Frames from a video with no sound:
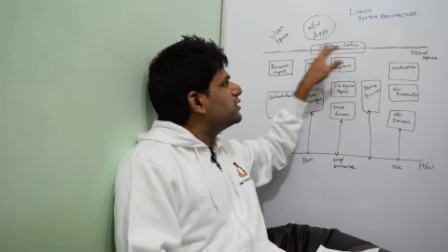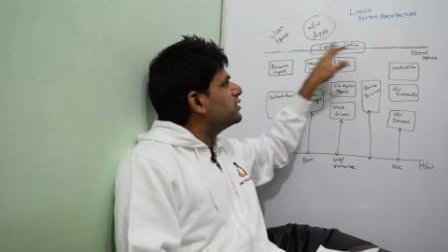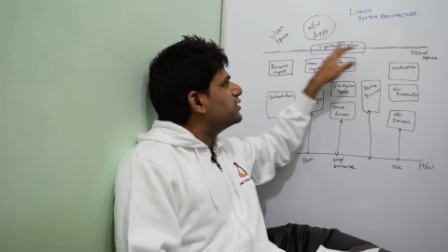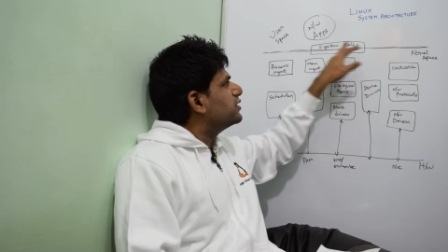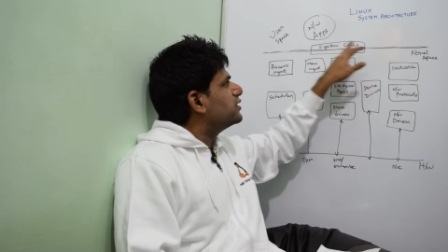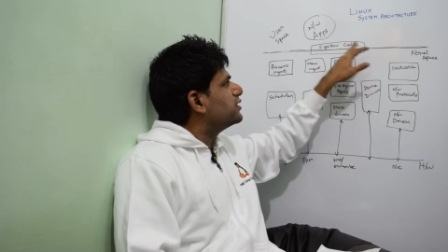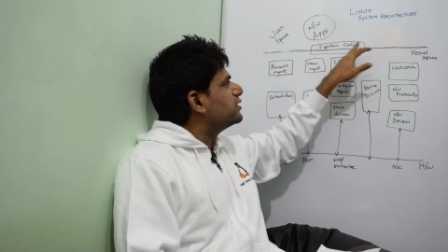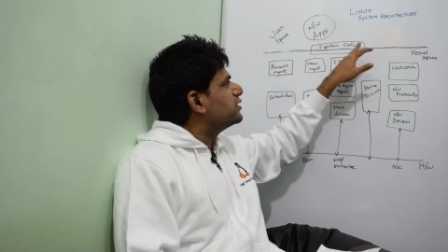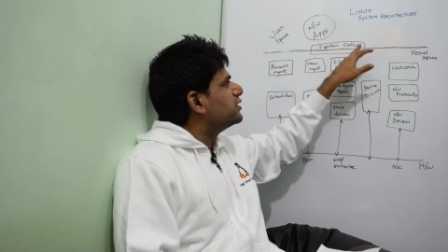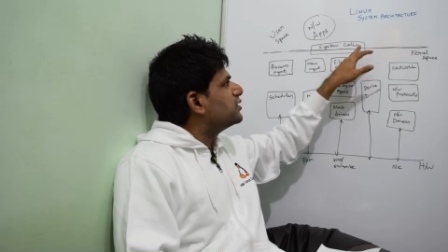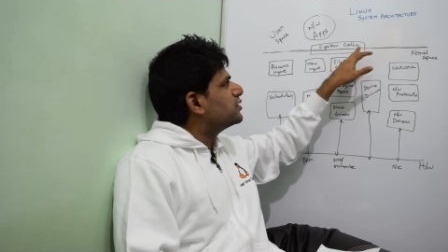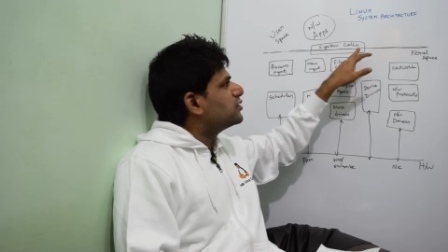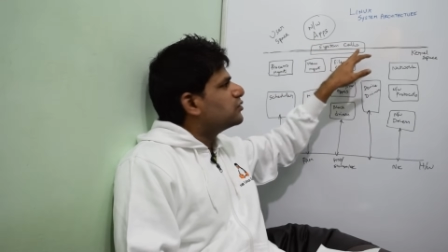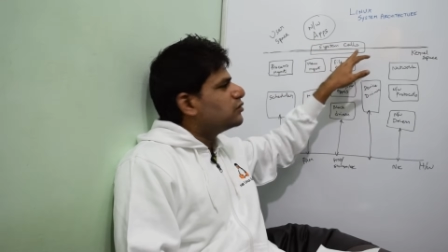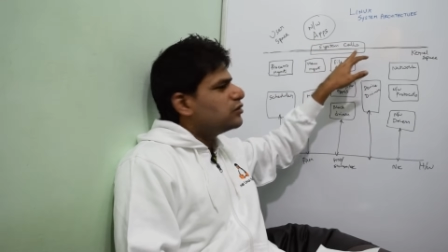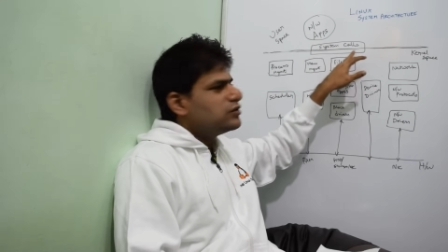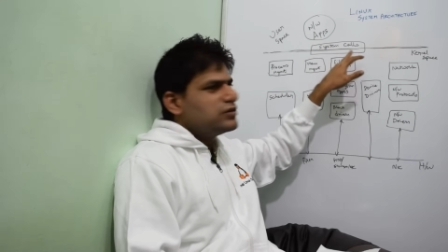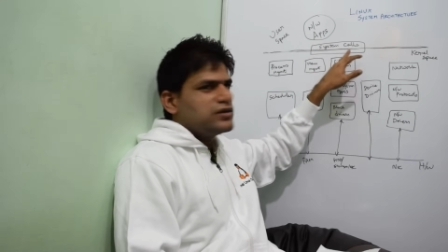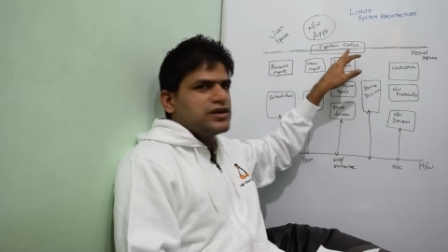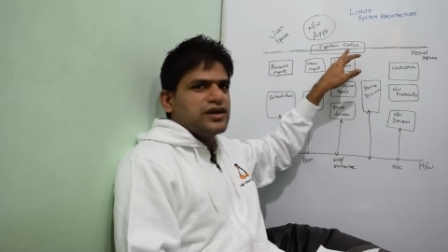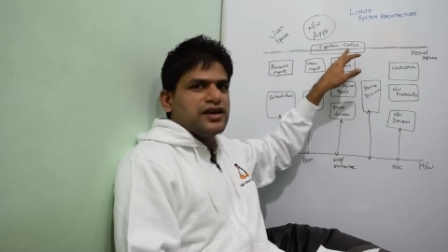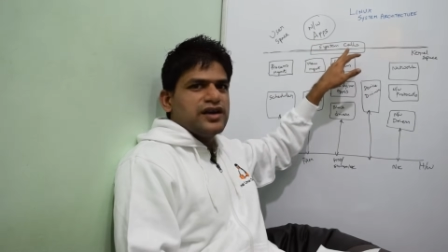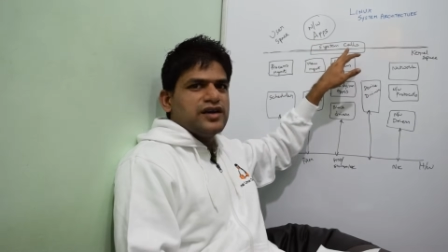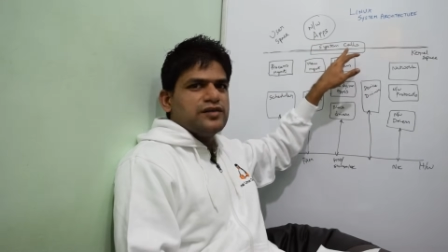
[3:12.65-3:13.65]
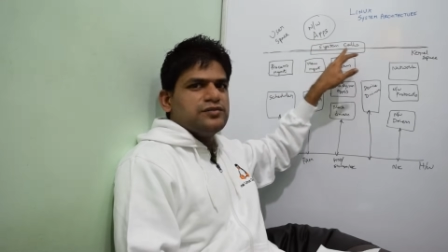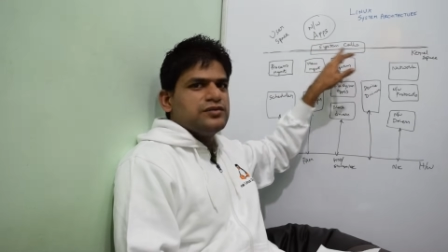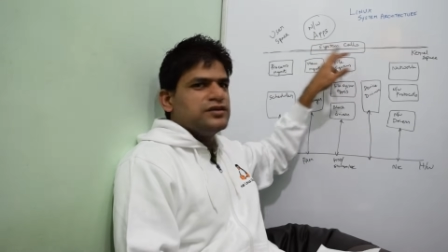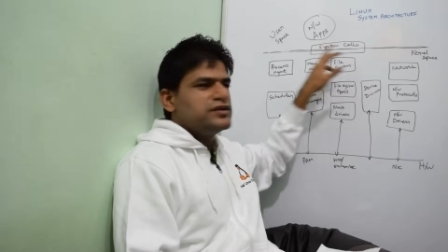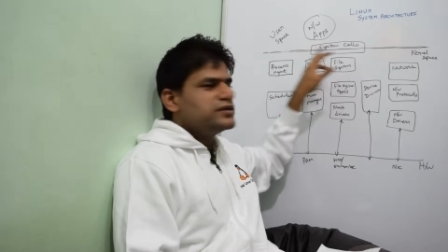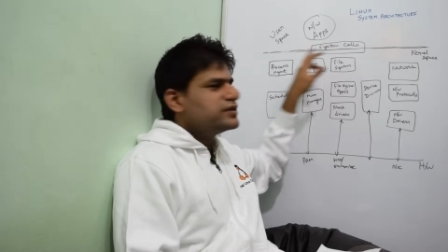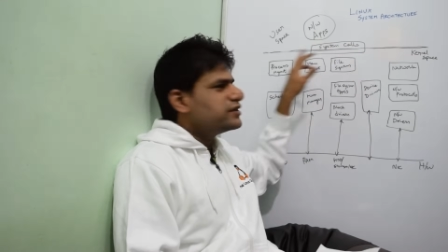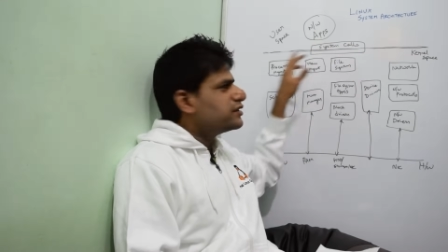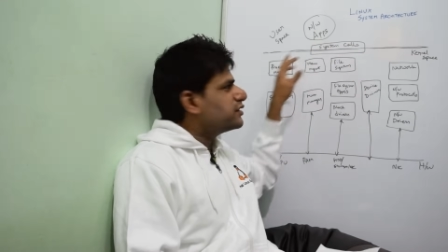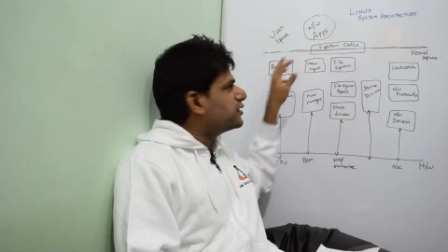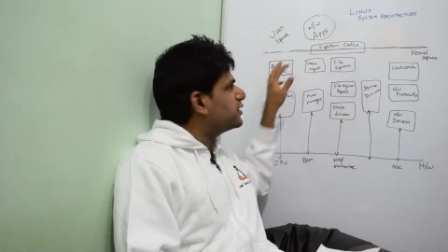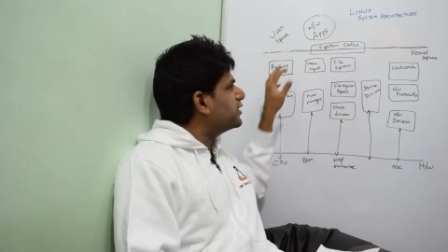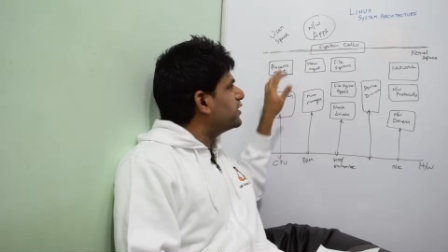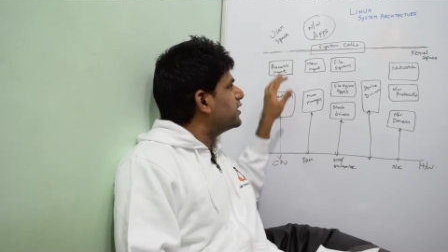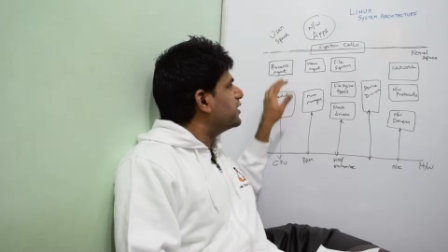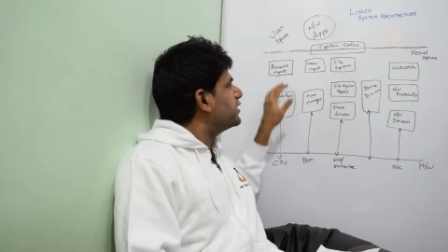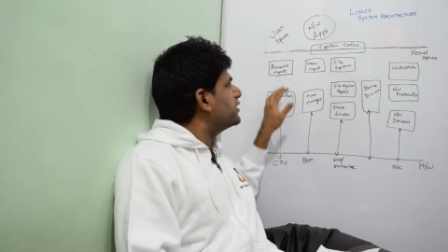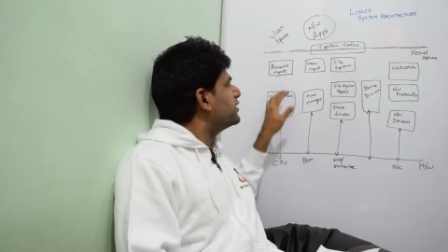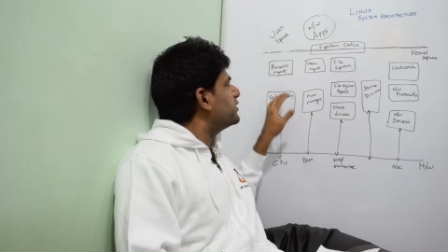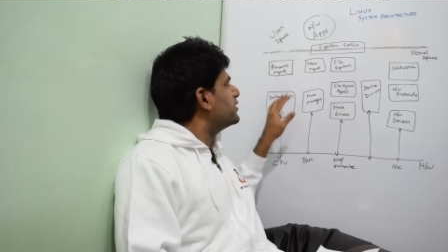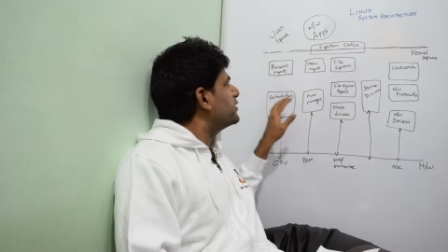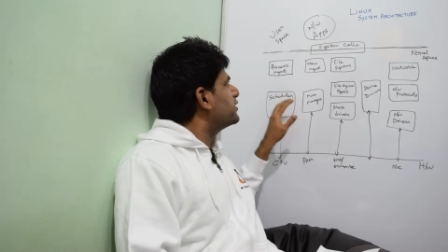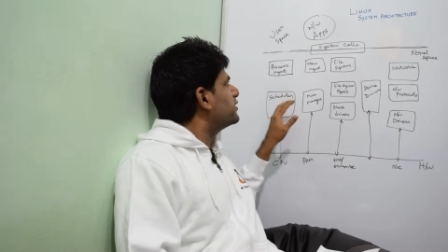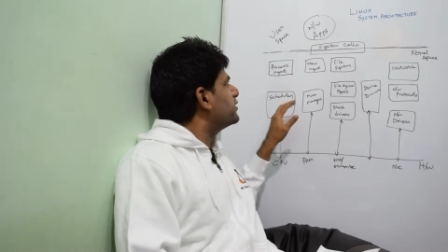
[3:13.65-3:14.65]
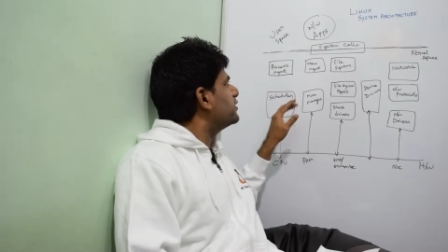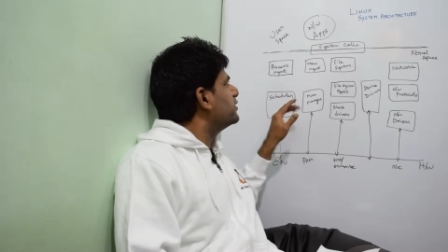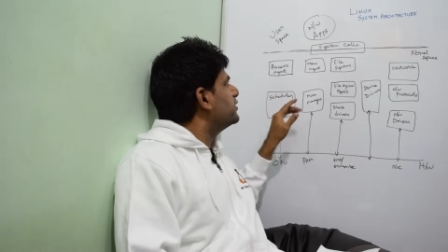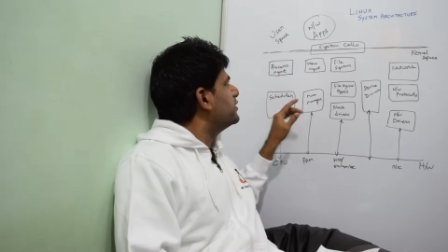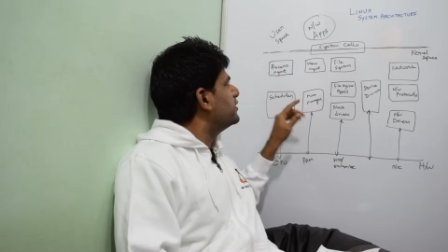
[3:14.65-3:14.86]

did this overlap. And